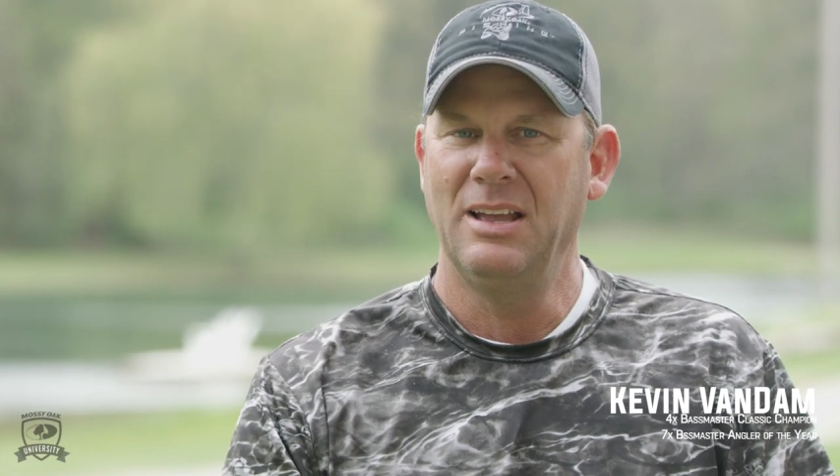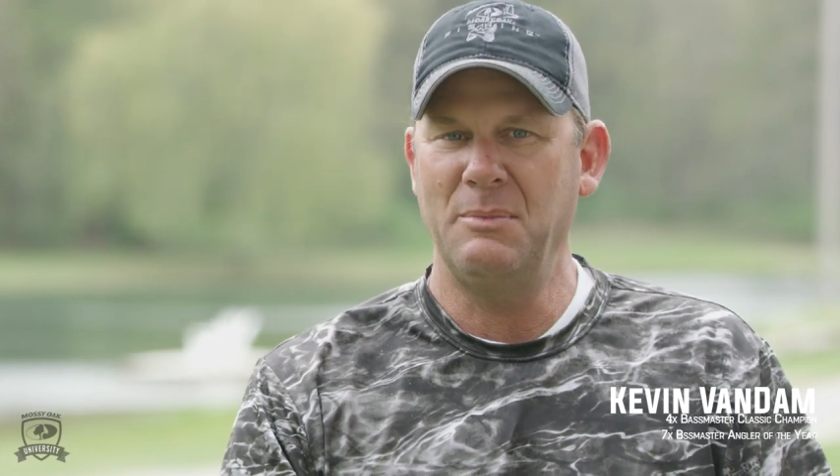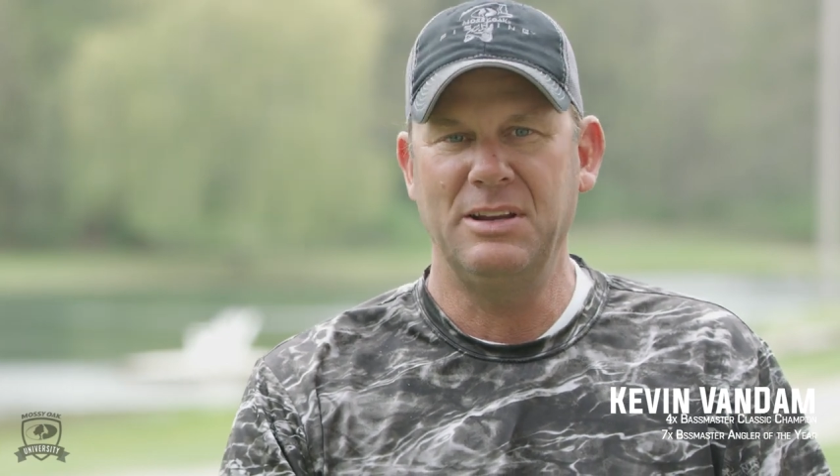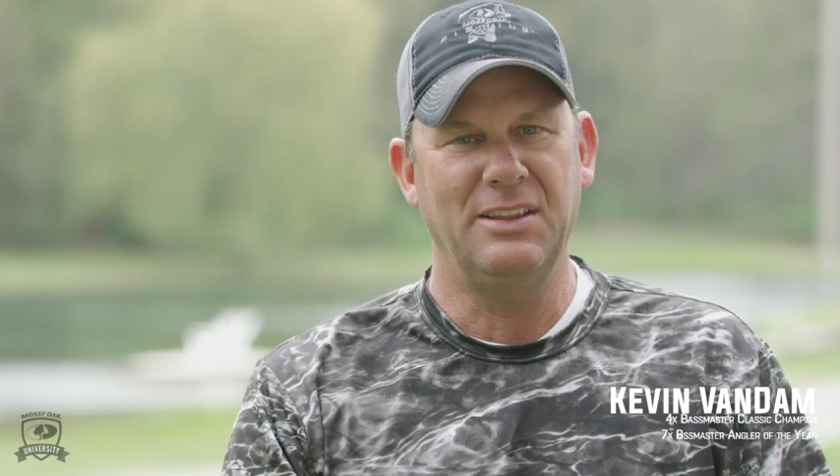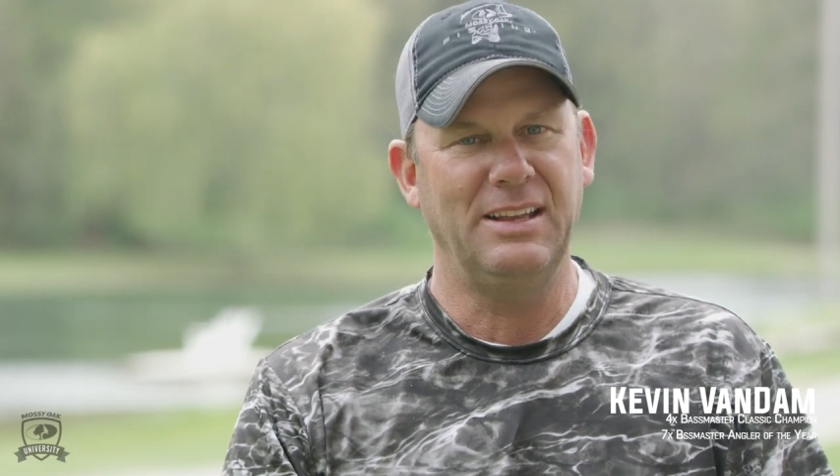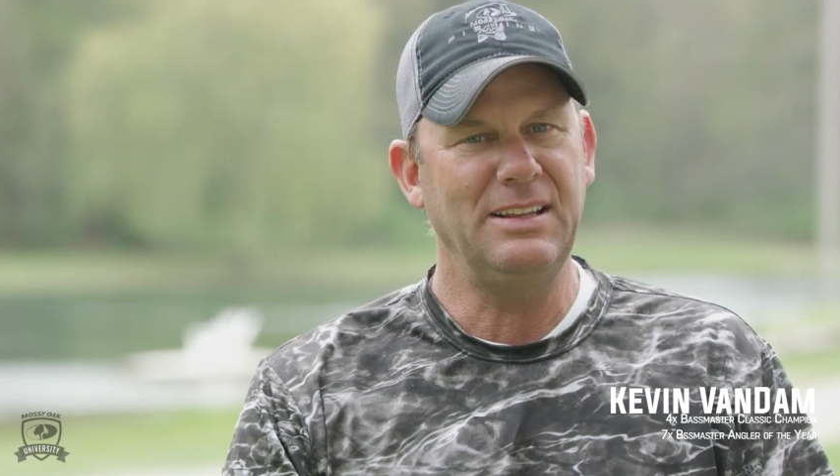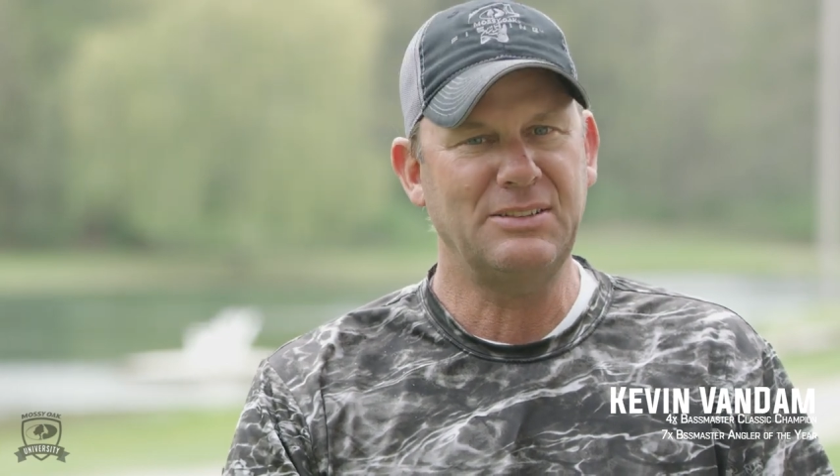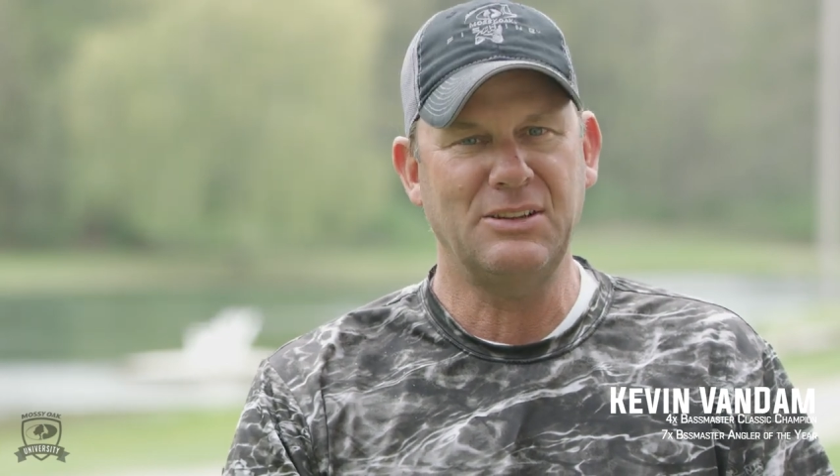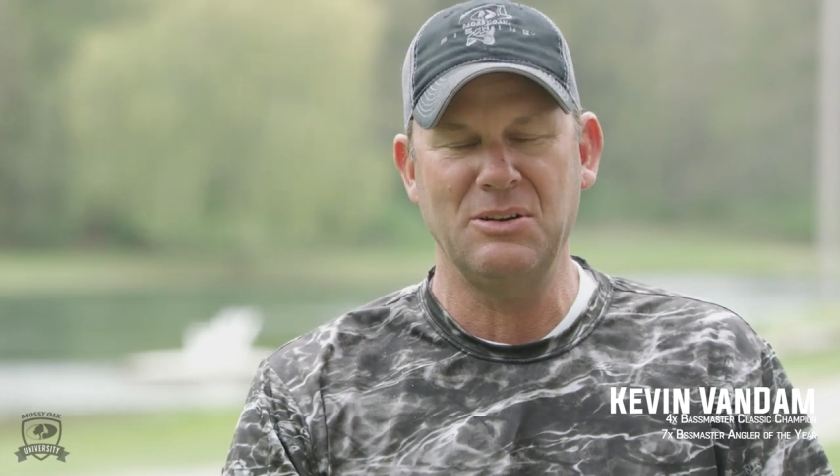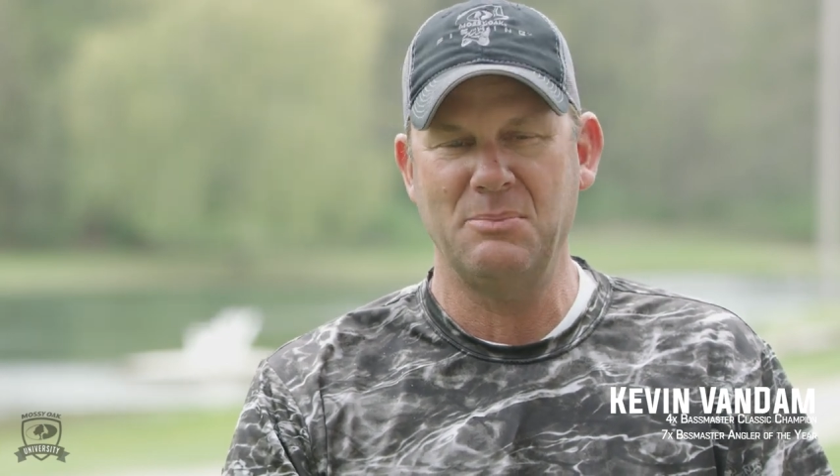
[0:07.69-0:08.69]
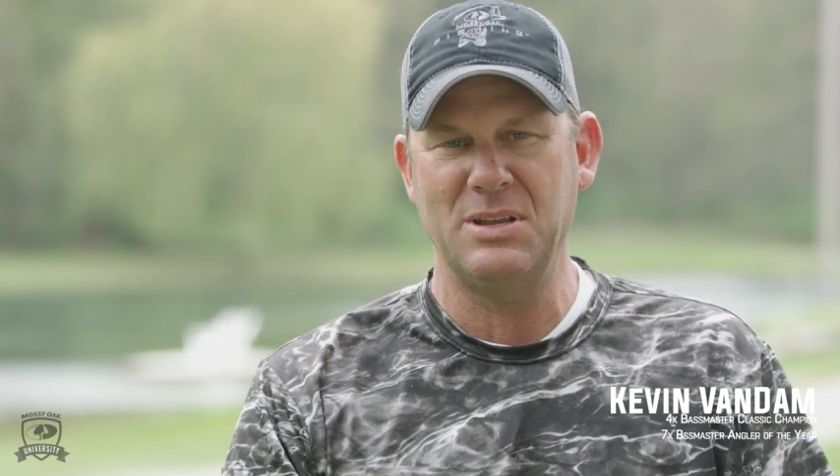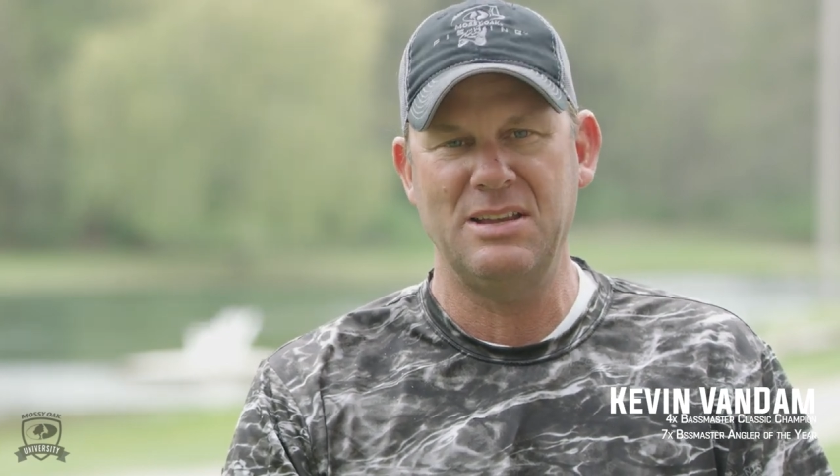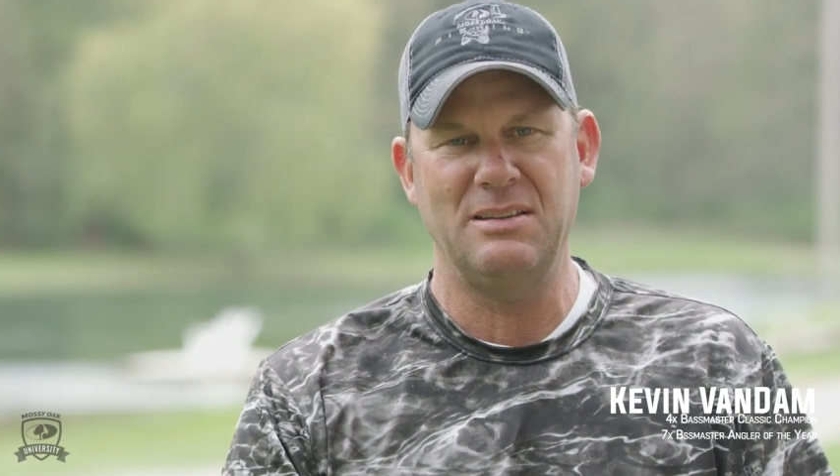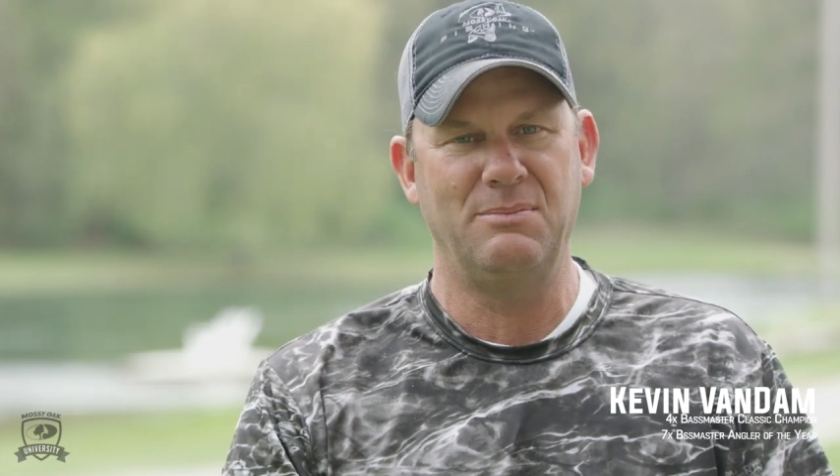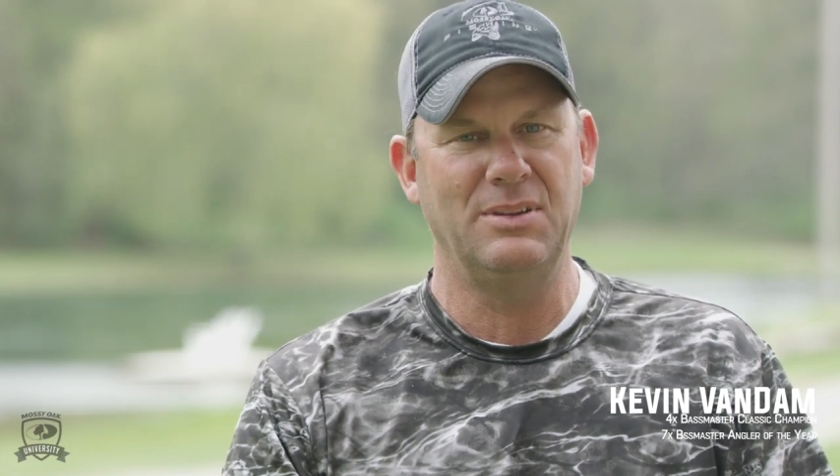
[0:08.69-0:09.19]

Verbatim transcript: I mean, it's gonna be,